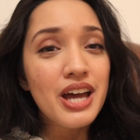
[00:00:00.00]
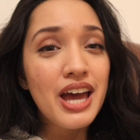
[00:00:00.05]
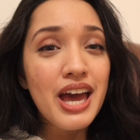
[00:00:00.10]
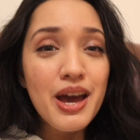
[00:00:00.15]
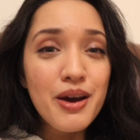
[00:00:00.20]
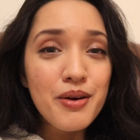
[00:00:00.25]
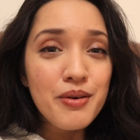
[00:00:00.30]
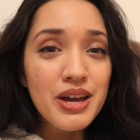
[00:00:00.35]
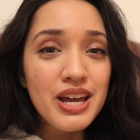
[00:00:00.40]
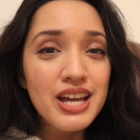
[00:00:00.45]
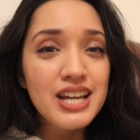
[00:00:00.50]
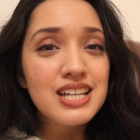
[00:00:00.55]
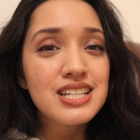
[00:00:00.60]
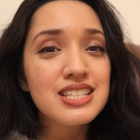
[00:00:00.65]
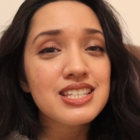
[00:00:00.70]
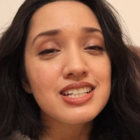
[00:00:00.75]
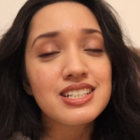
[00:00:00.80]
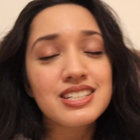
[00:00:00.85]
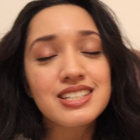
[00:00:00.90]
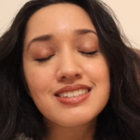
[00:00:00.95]
airways
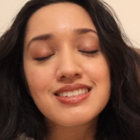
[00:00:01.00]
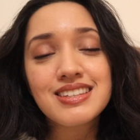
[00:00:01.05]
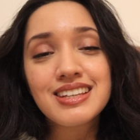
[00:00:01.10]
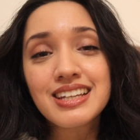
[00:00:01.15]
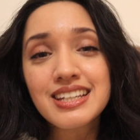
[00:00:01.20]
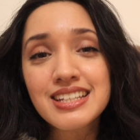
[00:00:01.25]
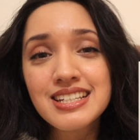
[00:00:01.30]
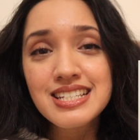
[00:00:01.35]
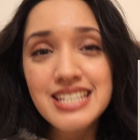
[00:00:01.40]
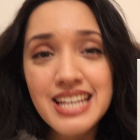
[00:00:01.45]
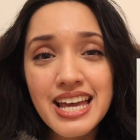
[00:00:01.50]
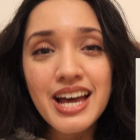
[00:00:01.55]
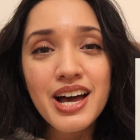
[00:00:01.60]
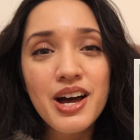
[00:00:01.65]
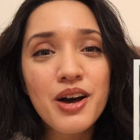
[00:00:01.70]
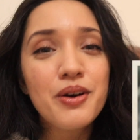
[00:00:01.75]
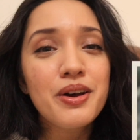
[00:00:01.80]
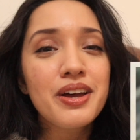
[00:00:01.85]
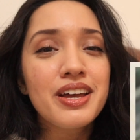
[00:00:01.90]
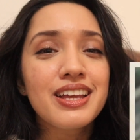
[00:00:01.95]
such as the
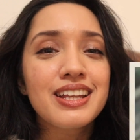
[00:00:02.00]
Guedel,